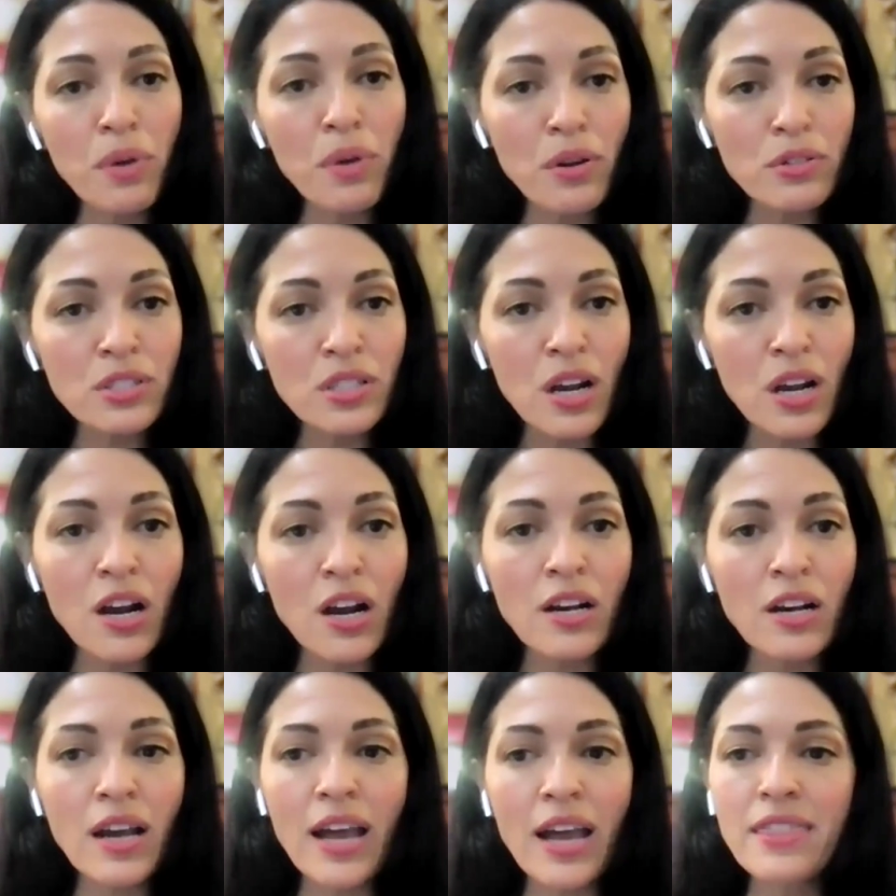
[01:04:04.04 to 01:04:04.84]
little
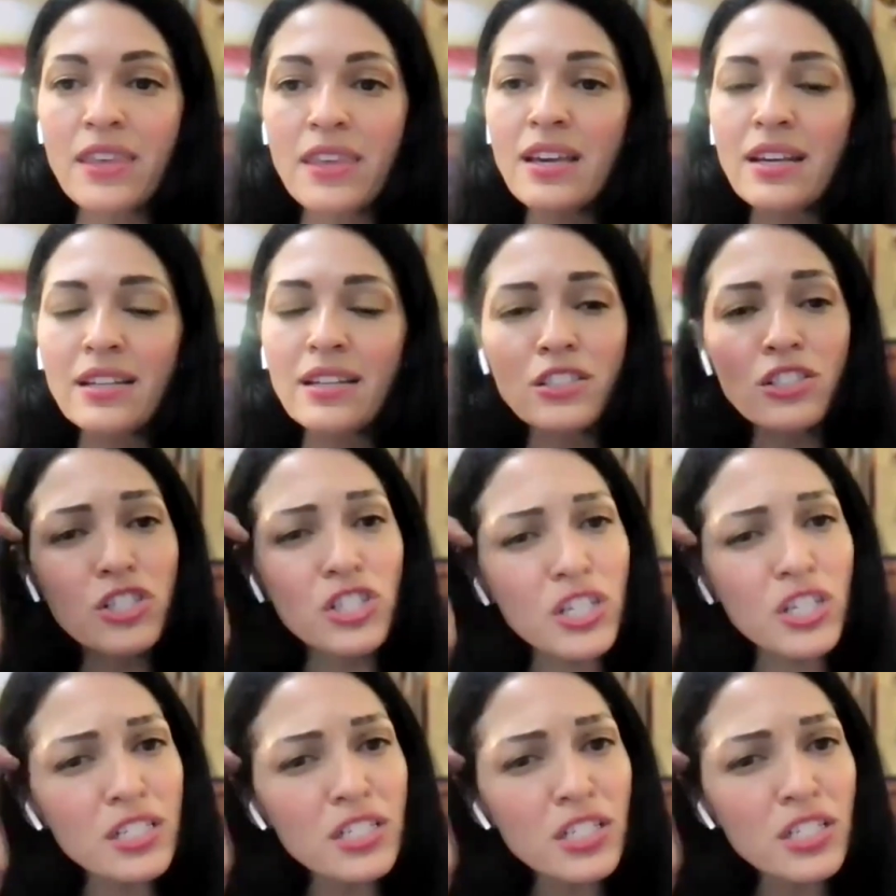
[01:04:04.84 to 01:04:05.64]
postcard. I think it's
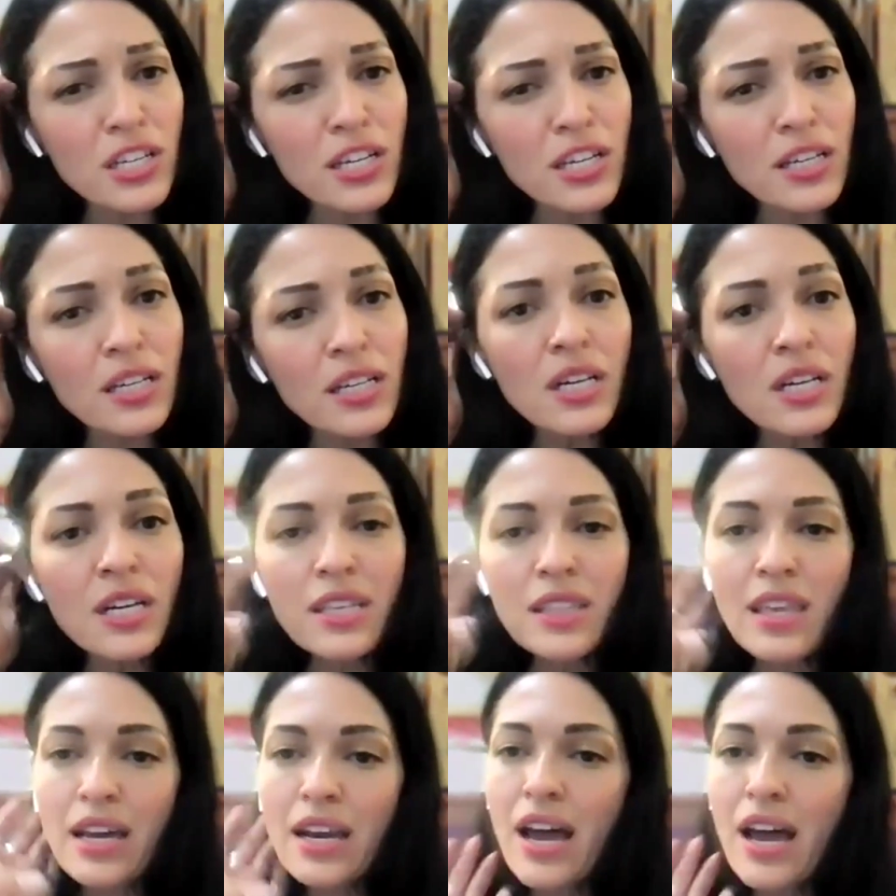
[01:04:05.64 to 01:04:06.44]
Gigi
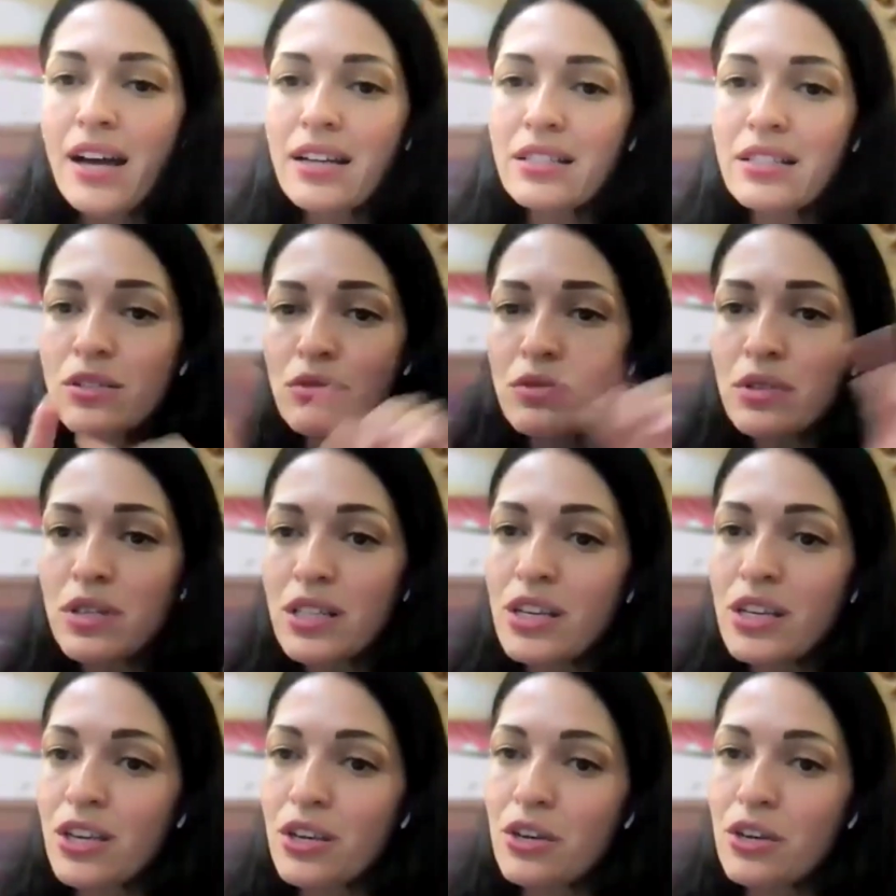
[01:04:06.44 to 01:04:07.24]
that has a
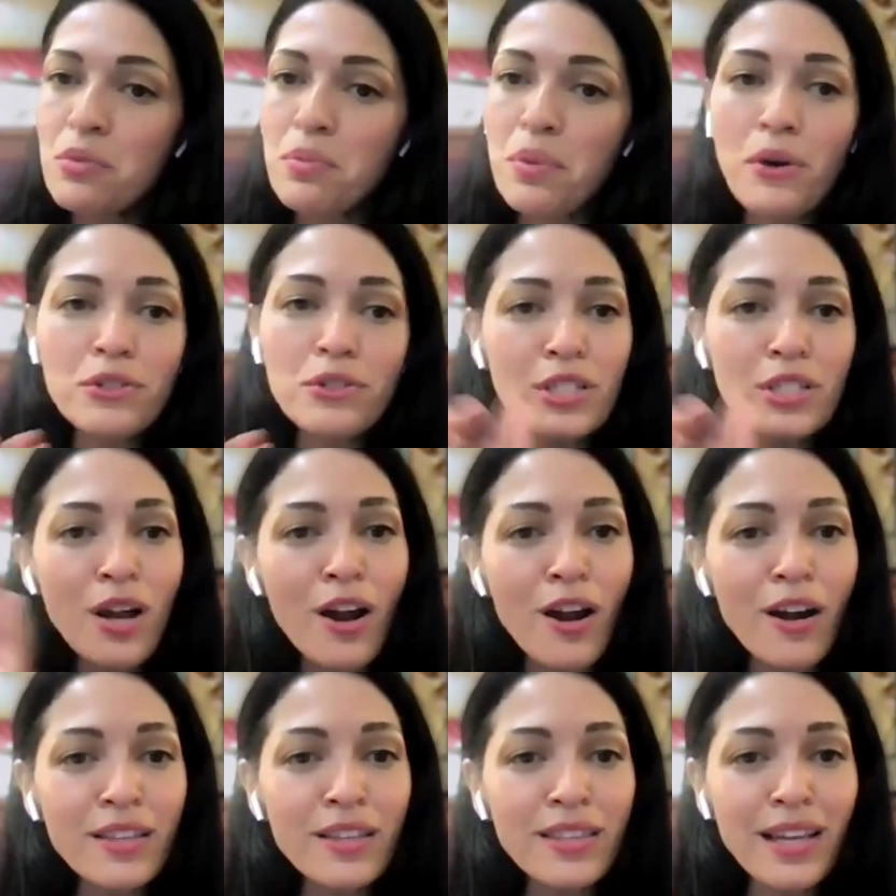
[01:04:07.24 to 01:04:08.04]
really cute
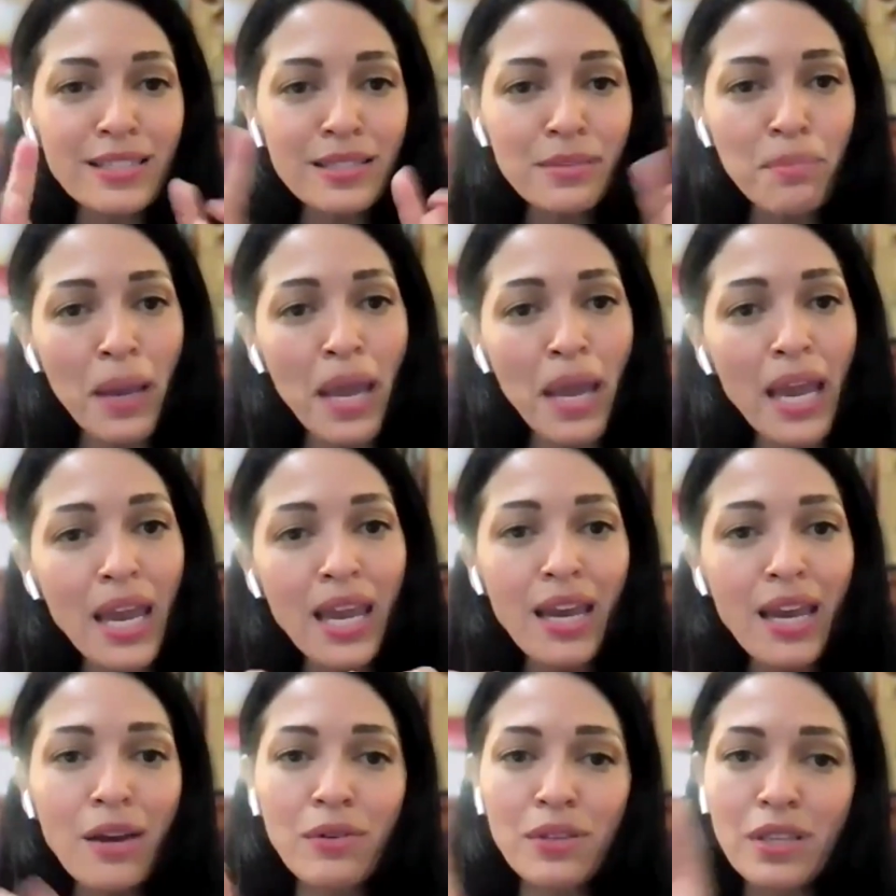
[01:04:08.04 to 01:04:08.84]
postcard that's
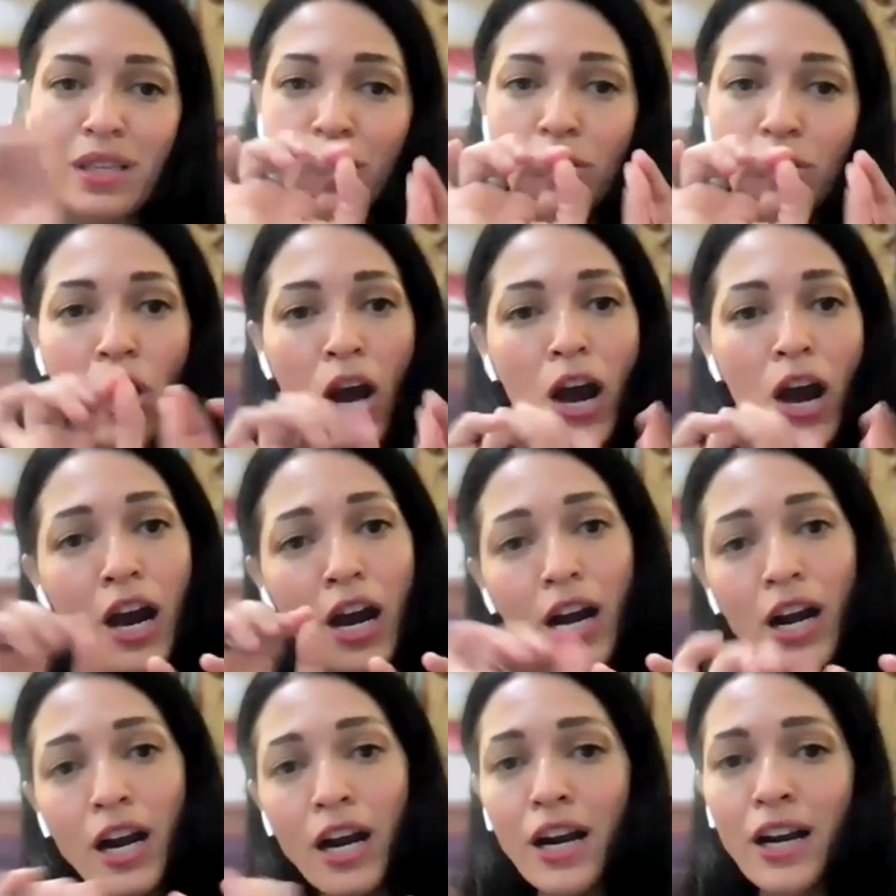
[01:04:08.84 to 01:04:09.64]
pink with a little
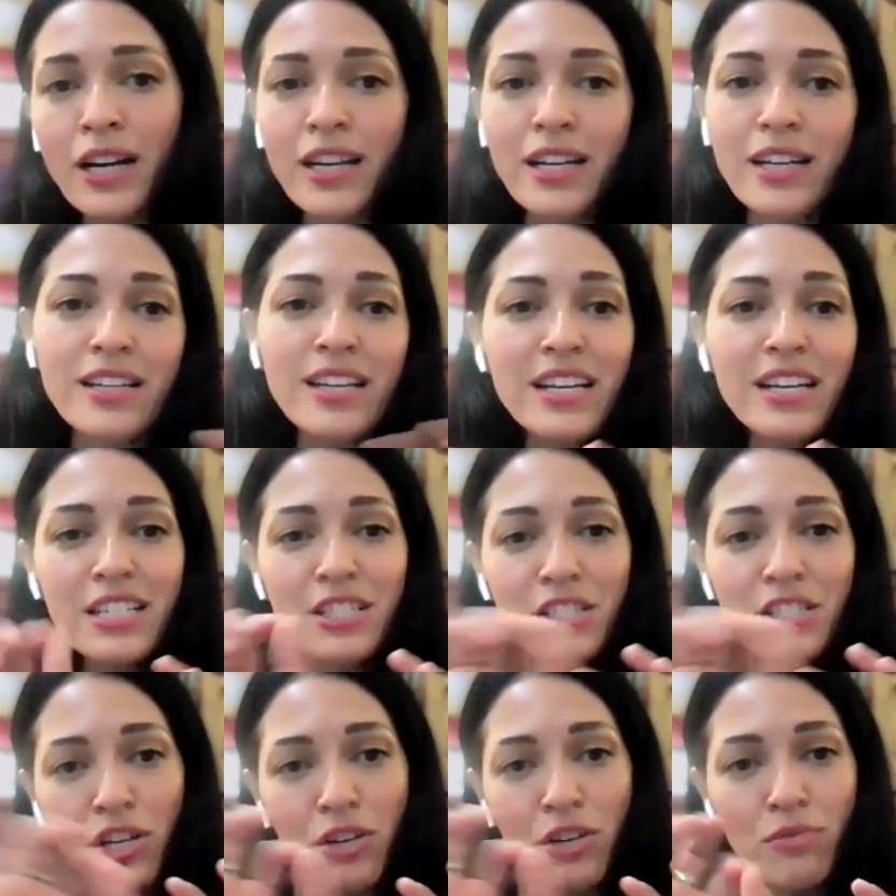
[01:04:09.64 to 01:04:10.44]
heart and
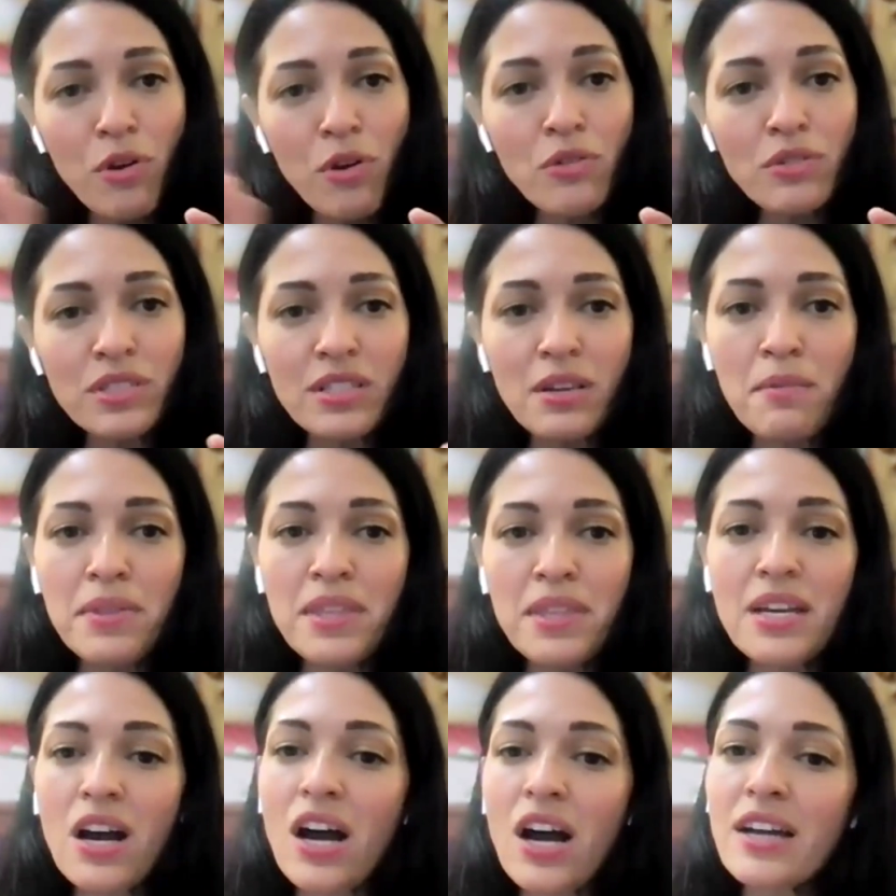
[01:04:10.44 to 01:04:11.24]
she wrote
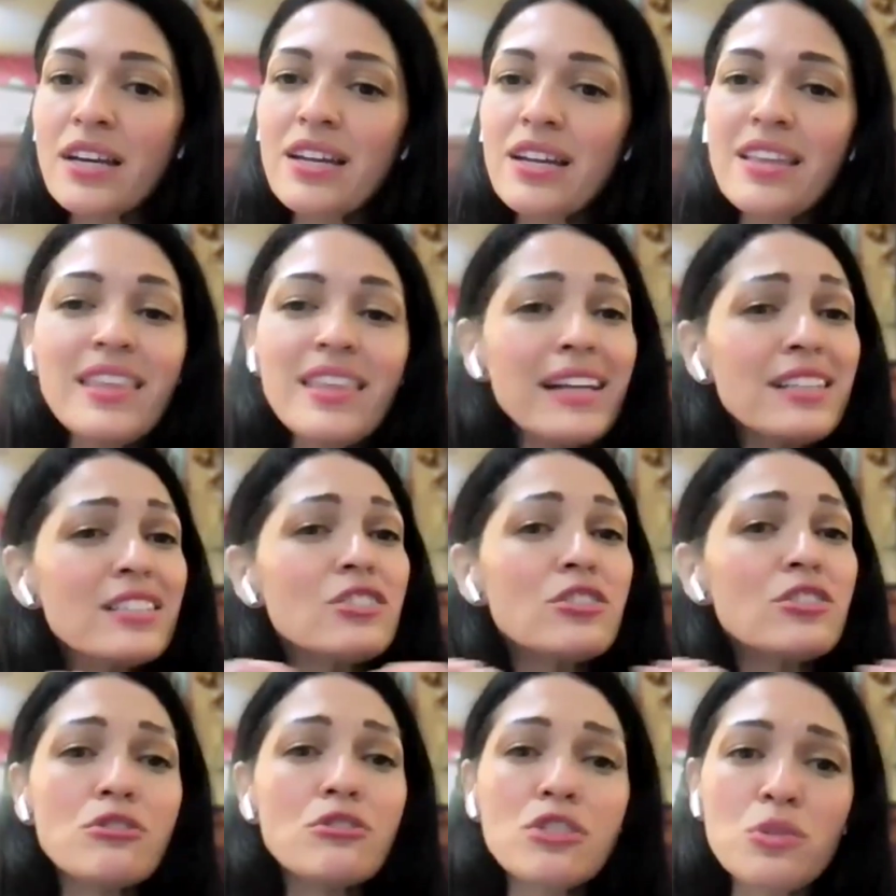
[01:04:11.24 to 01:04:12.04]
something on it.
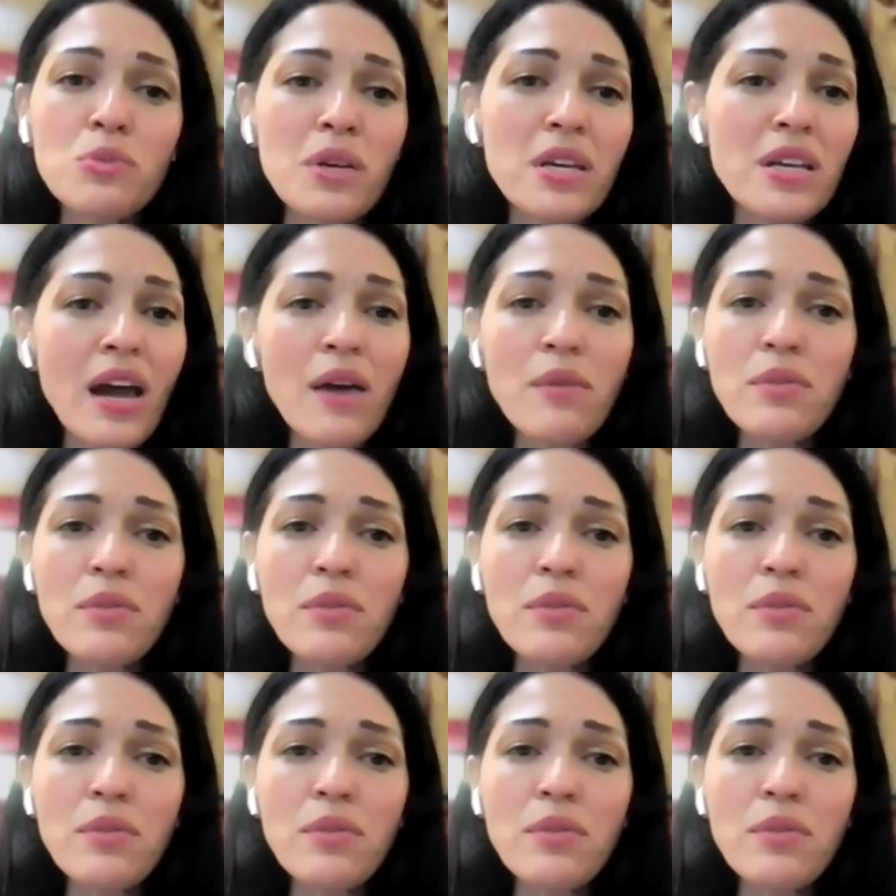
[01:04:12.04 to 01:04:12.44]
That's so sweet.